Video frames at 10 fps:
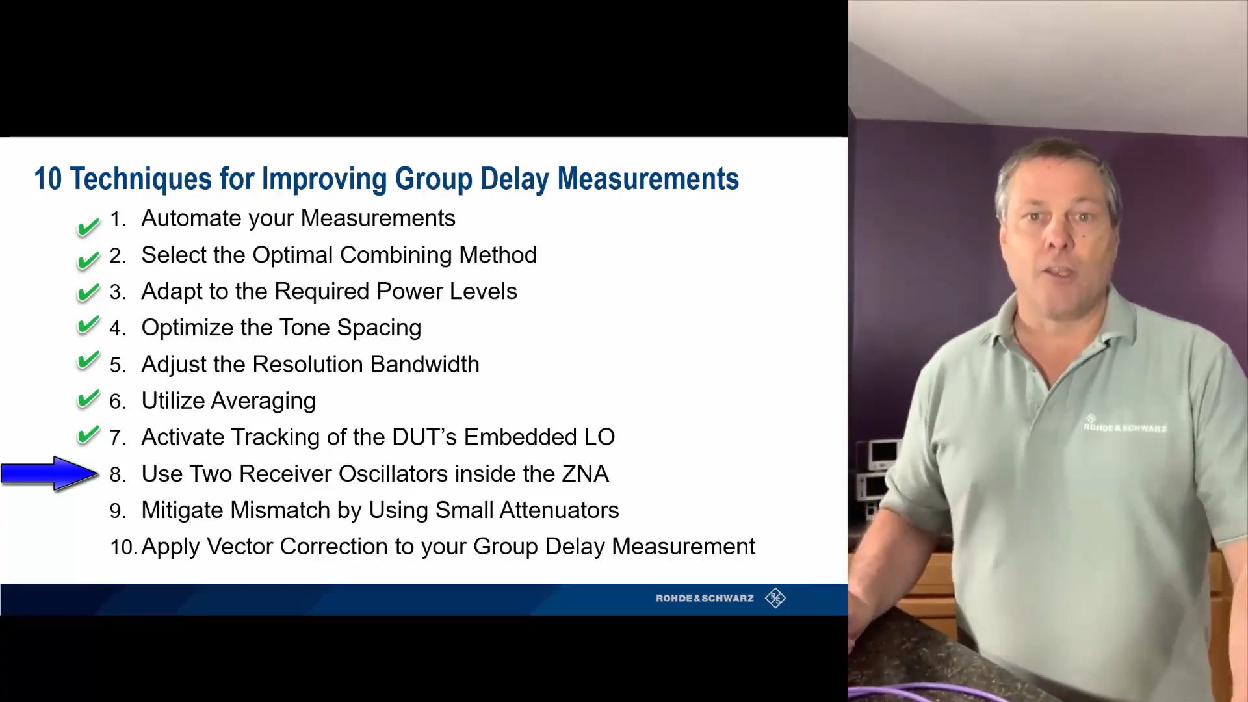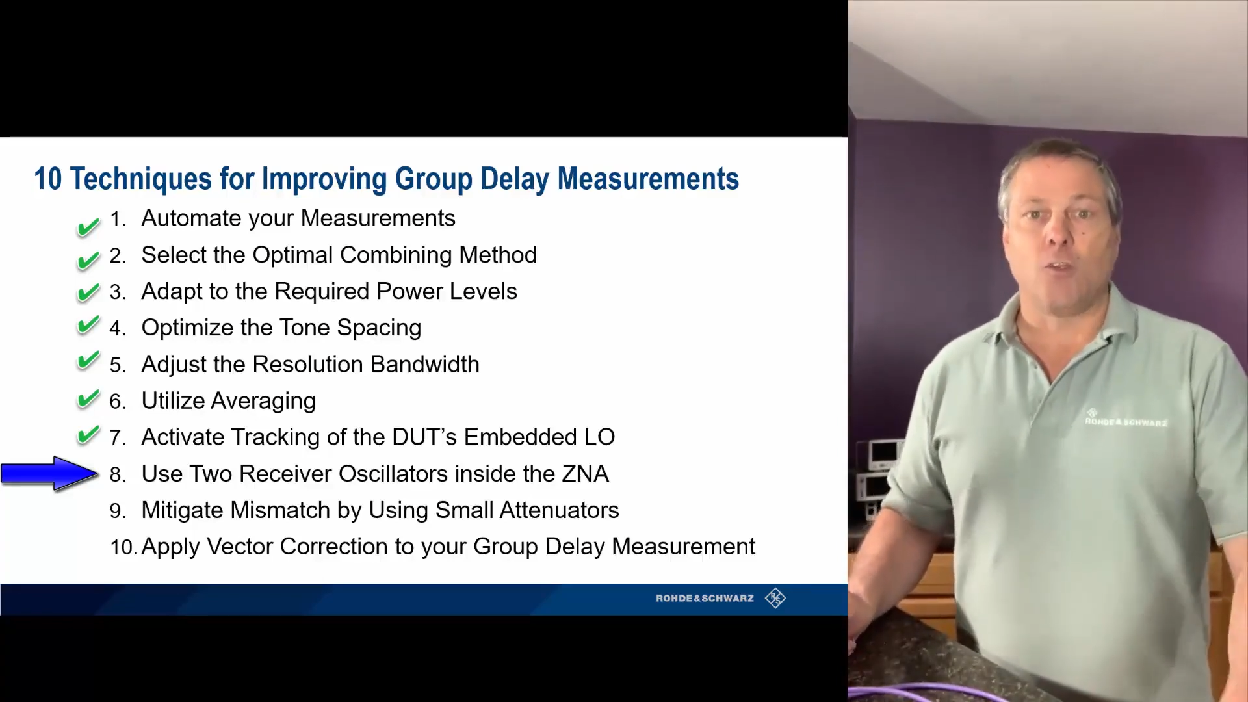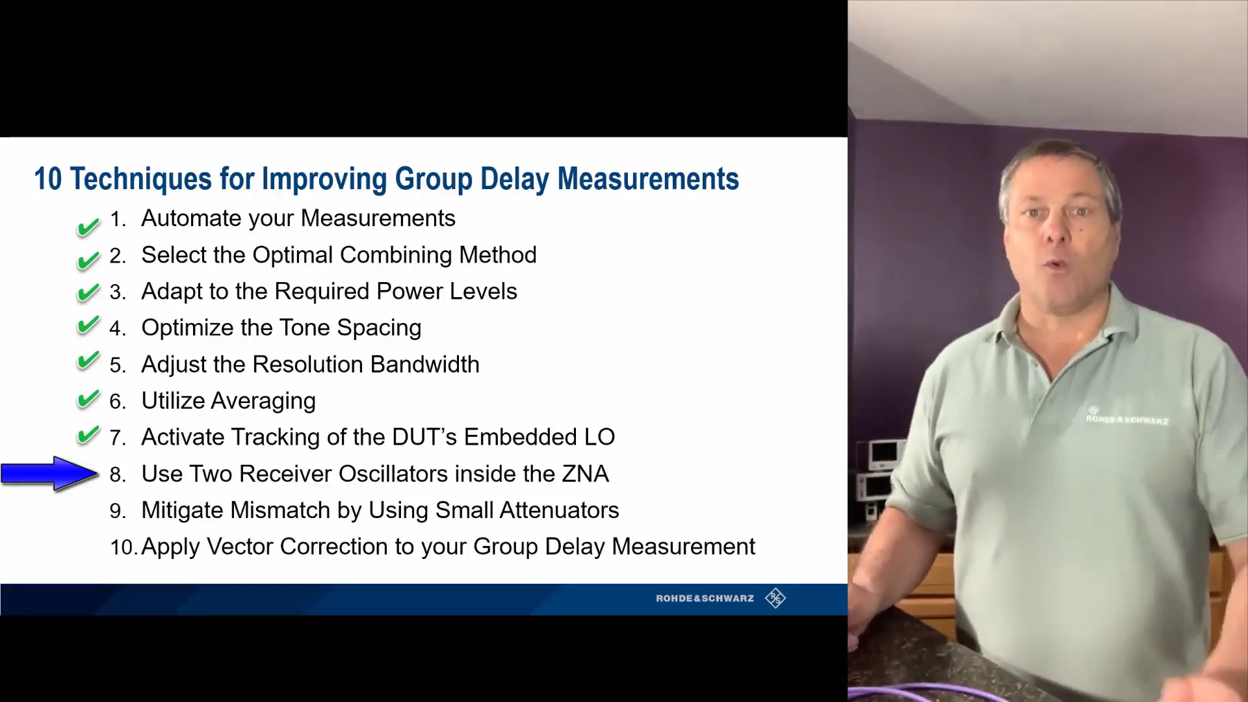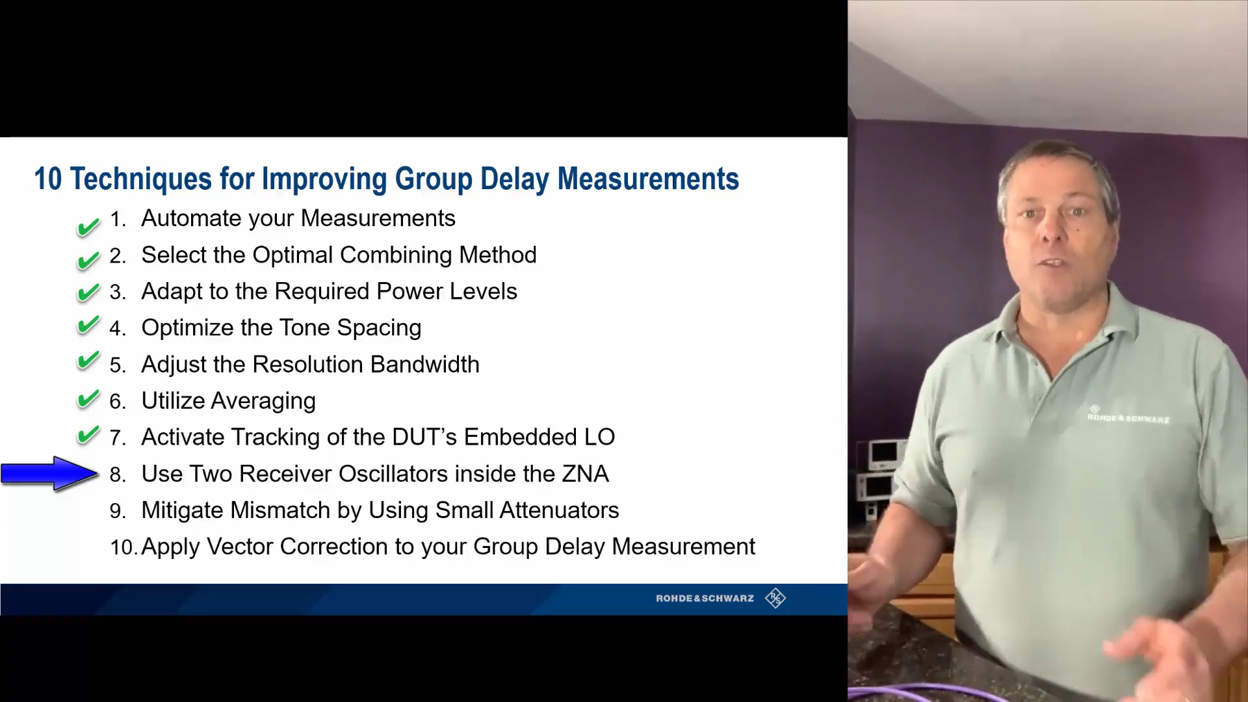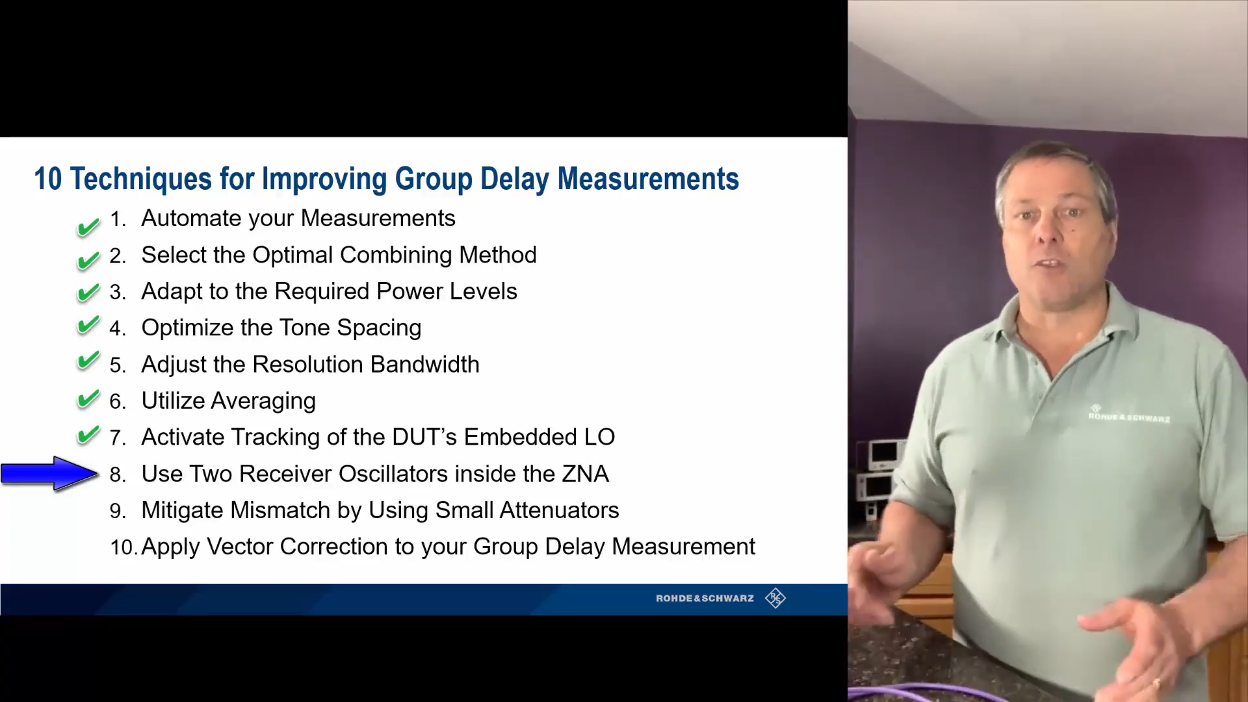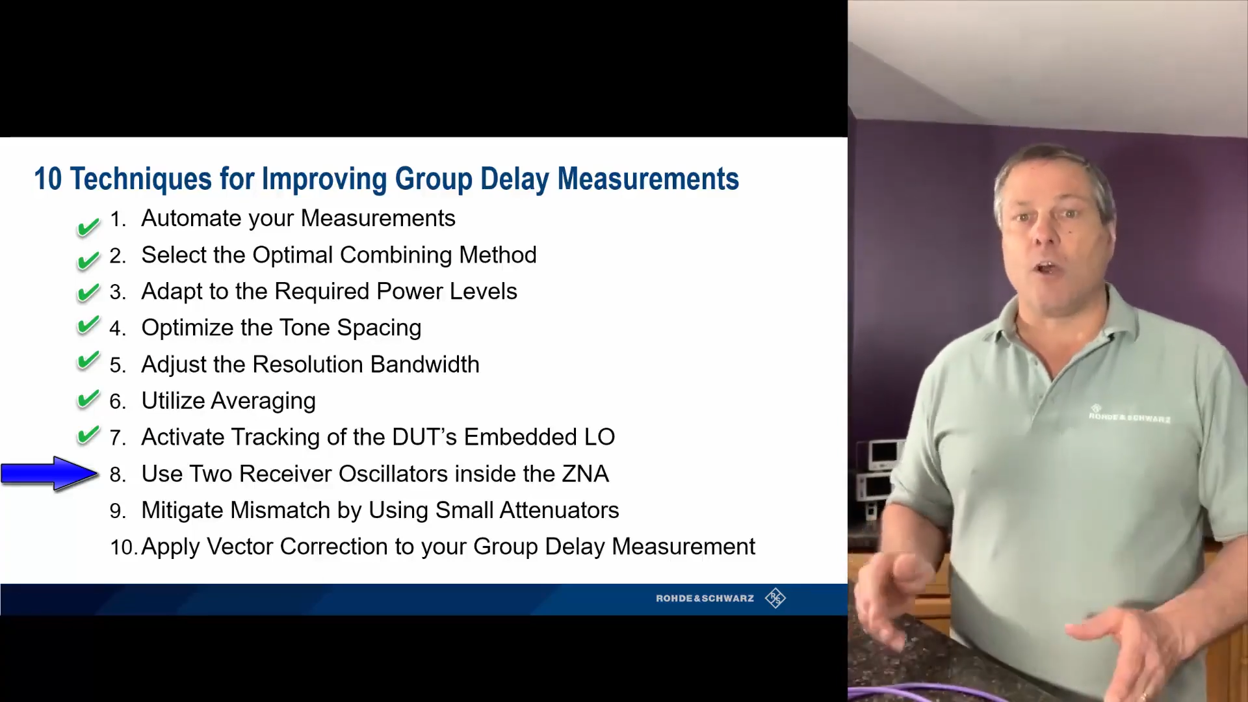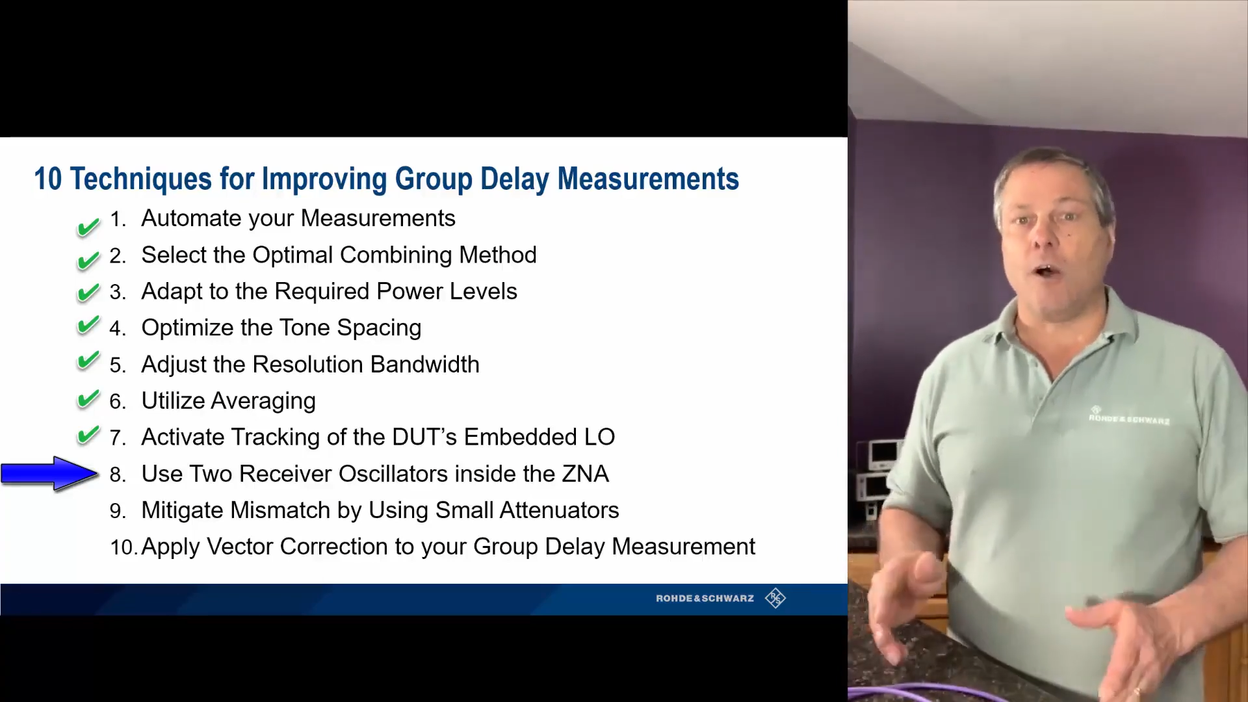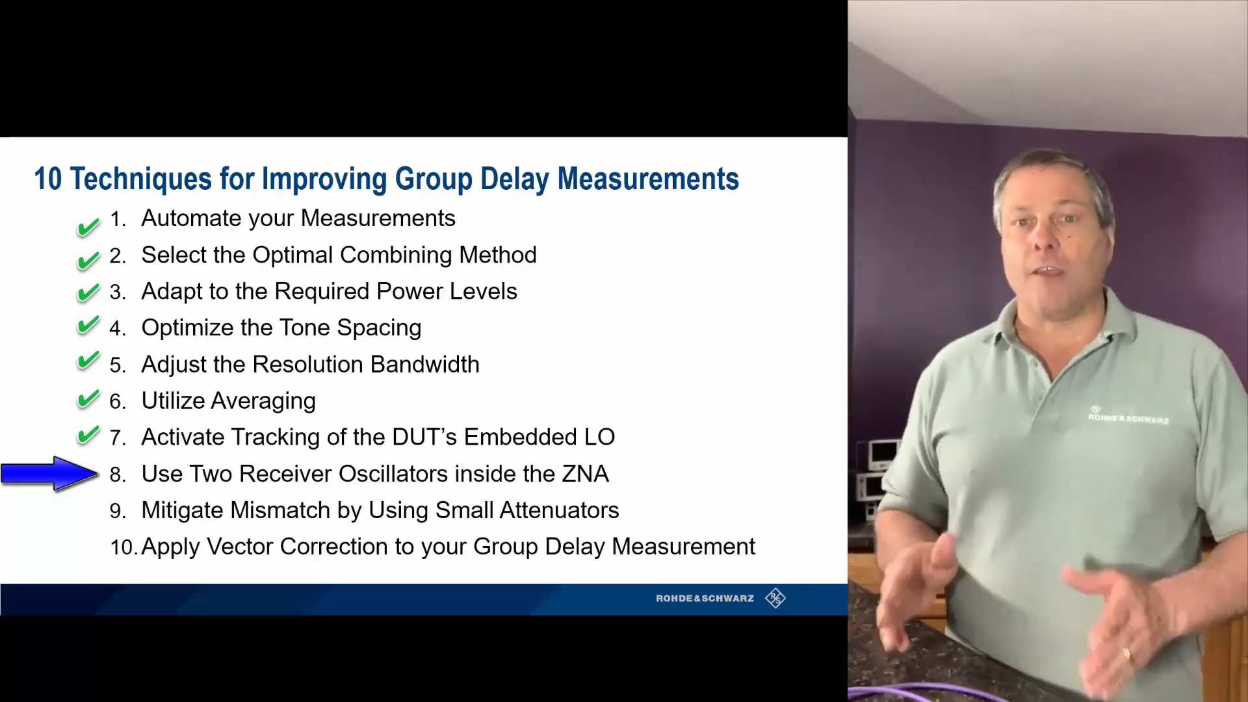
to install